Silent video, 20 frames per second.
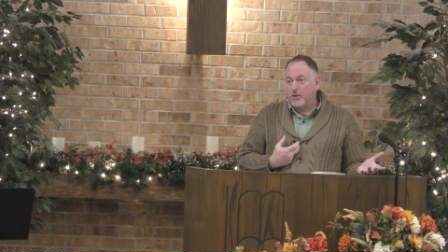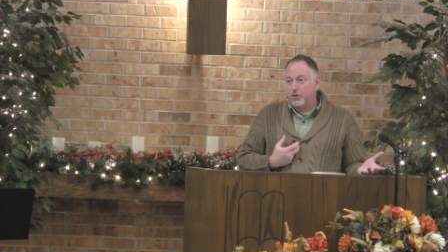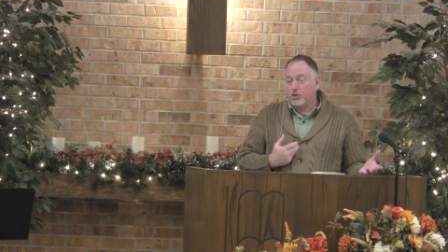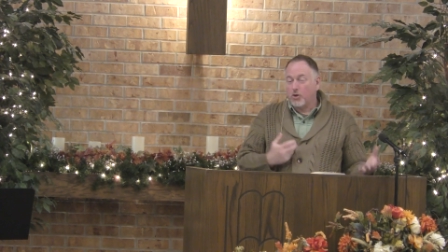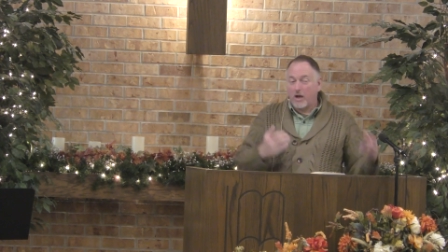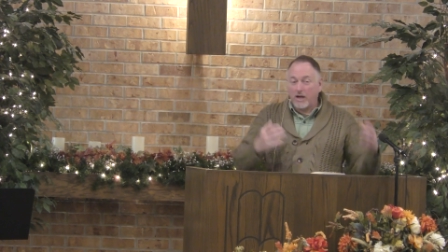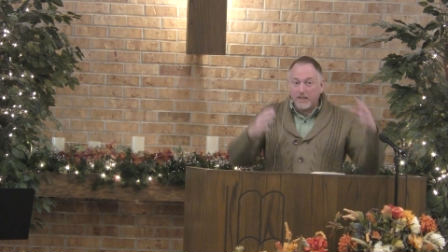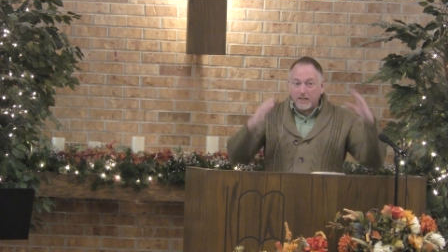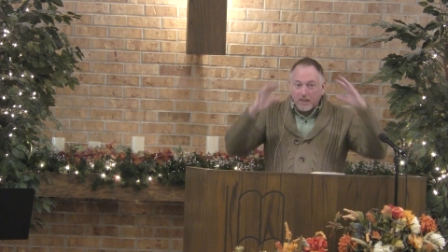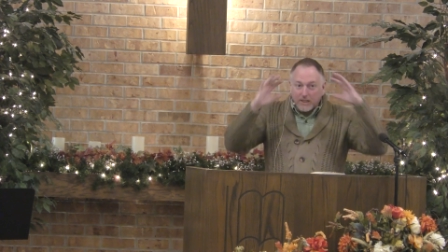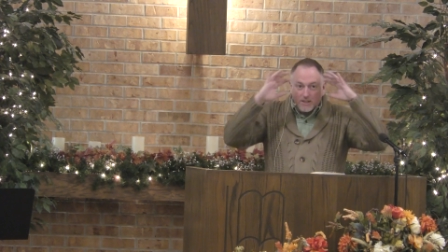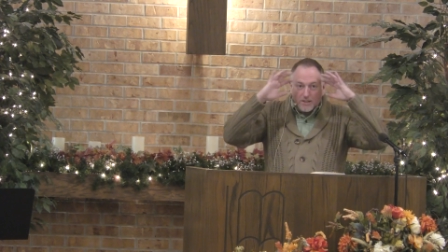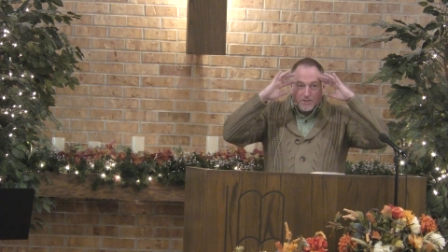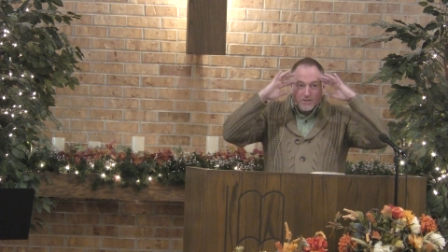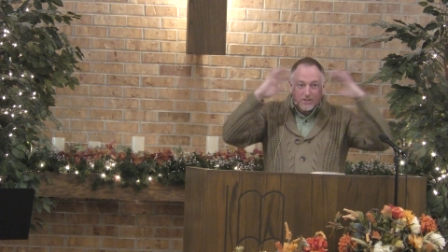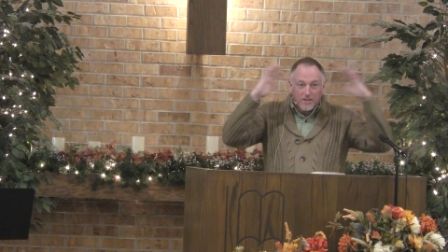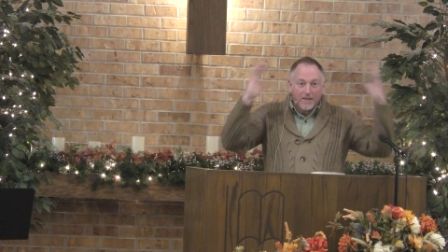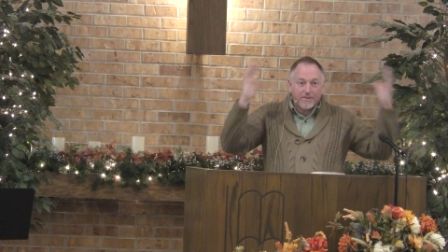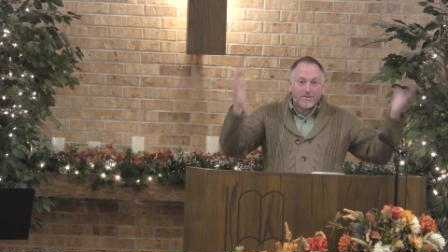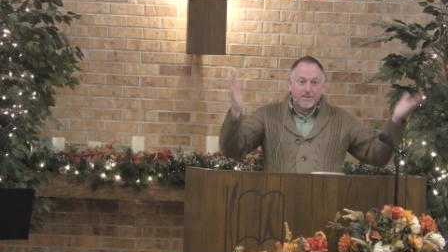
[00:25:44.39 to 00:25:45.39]
So I need to
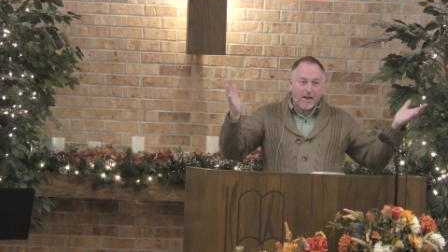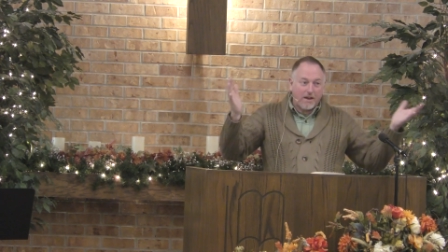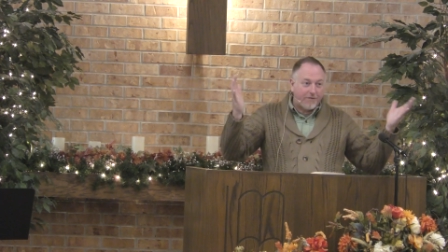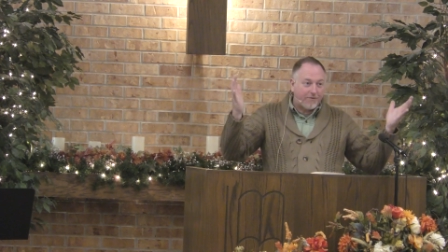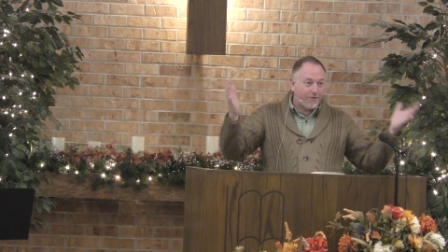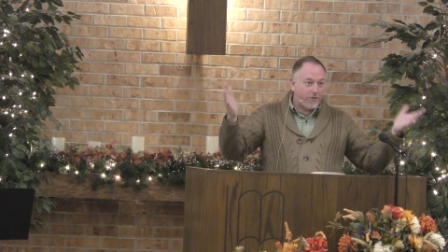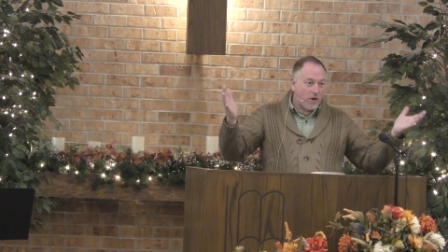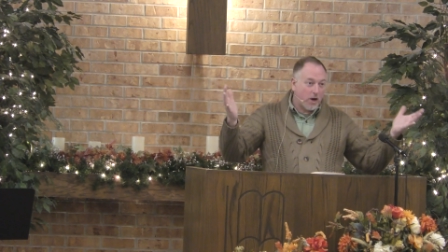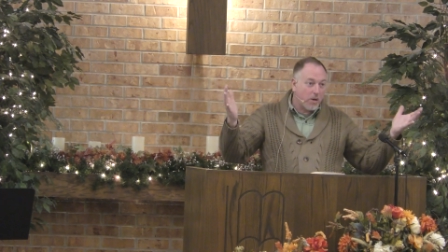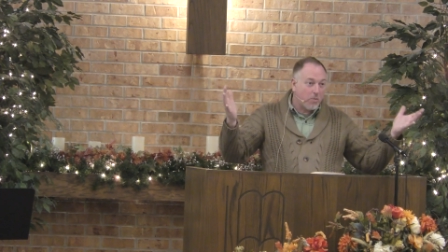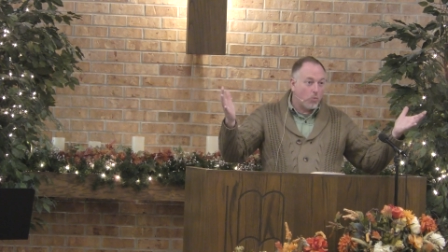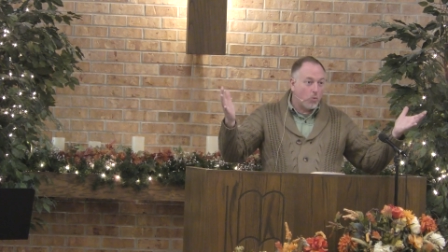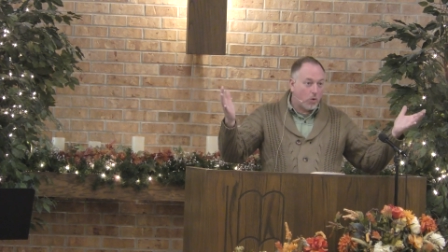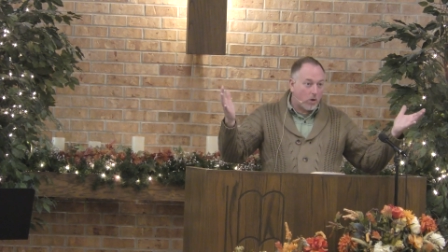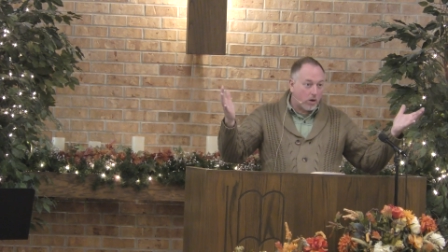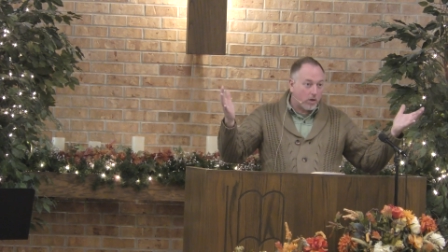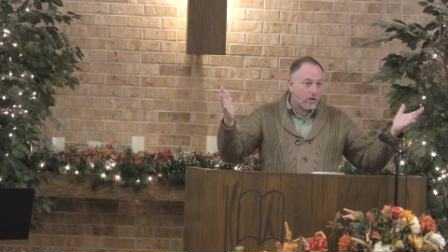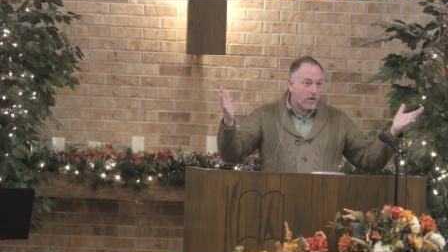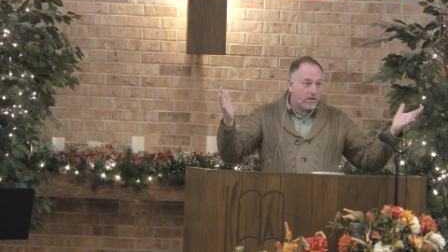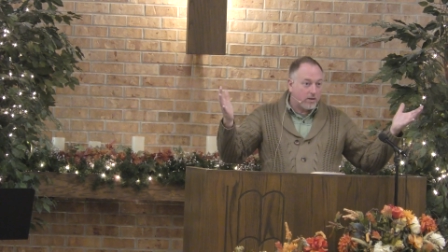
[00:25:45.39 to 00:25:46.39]
set that
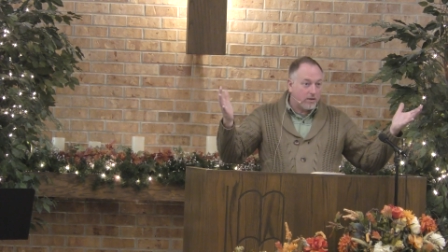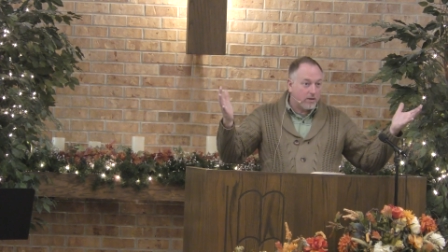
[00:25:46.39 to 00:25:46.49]
framework